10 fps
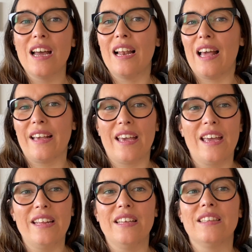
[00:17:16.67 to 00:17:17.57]
like
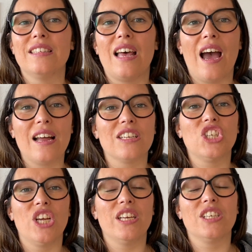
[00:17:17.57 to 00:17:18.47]
edits and
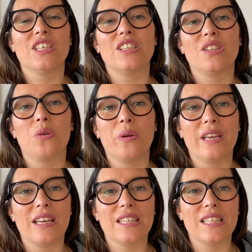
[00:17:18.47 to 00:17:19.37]
changes so we
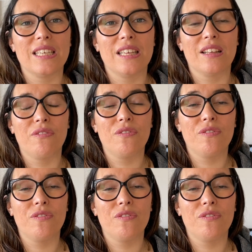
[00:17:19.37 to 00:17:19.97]
can see the